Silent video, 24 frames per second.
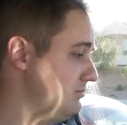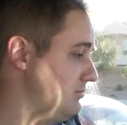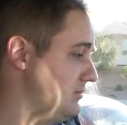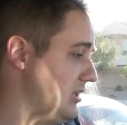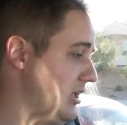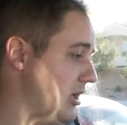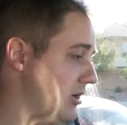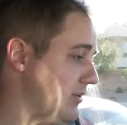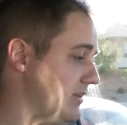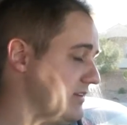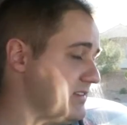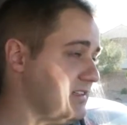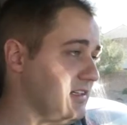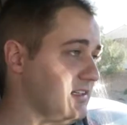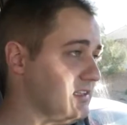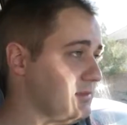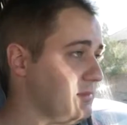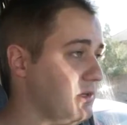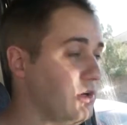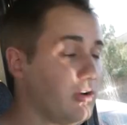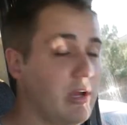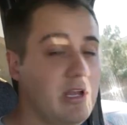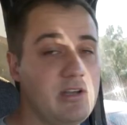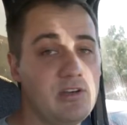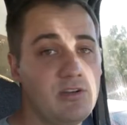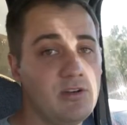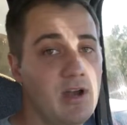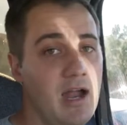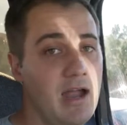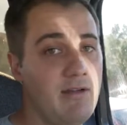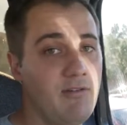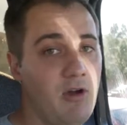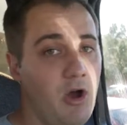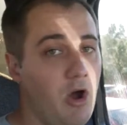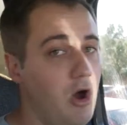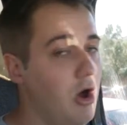you know, this thing is gonna be great to
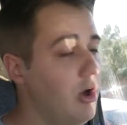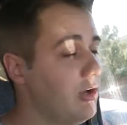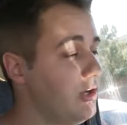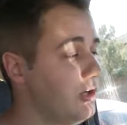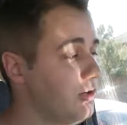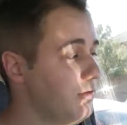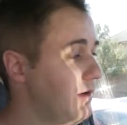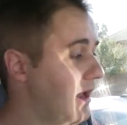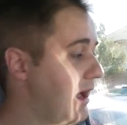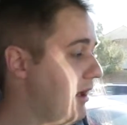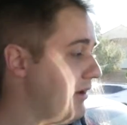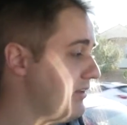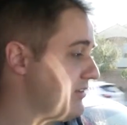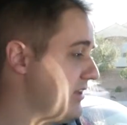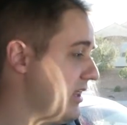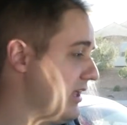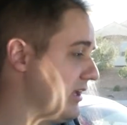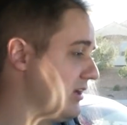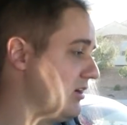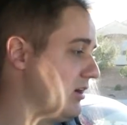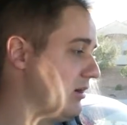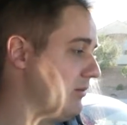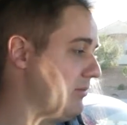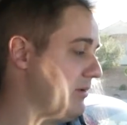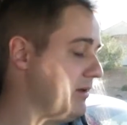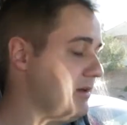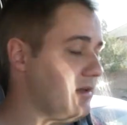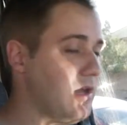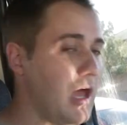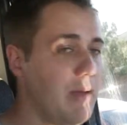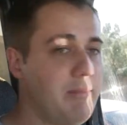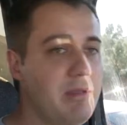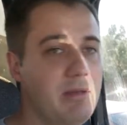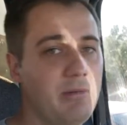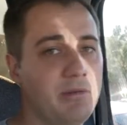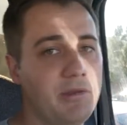drive all year round. It's not like you're gonna
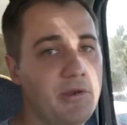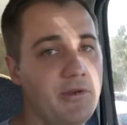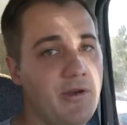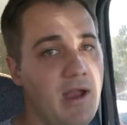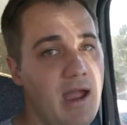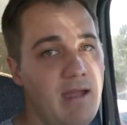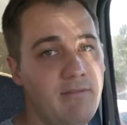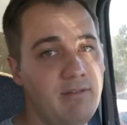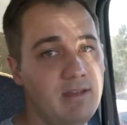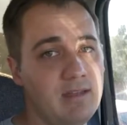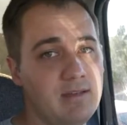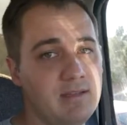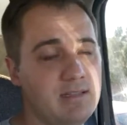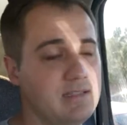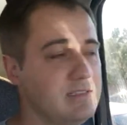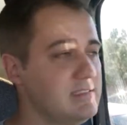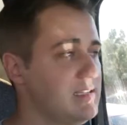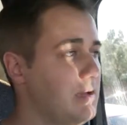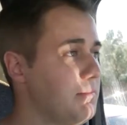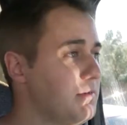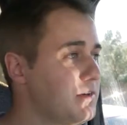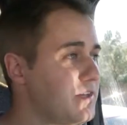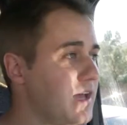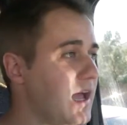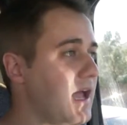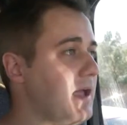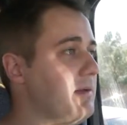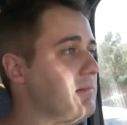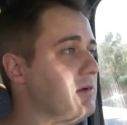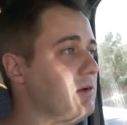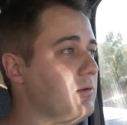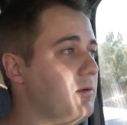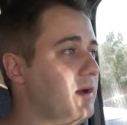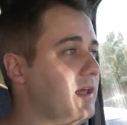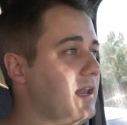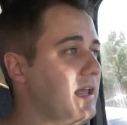not be able to drive it in the
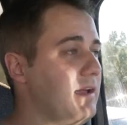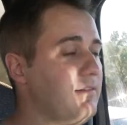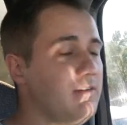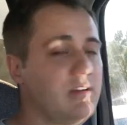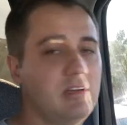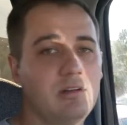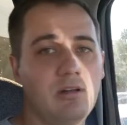summertime or whatever.